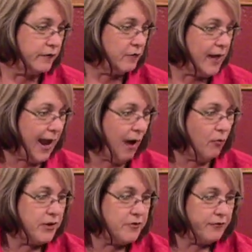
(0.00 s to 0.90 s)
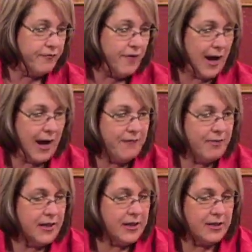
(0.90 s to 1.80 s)
So now with your
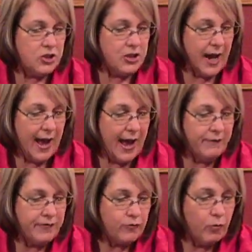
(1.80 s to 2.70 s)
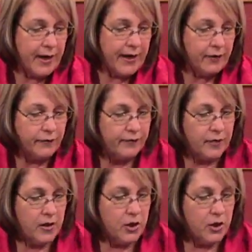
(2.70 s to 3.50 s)
5-inch half squares,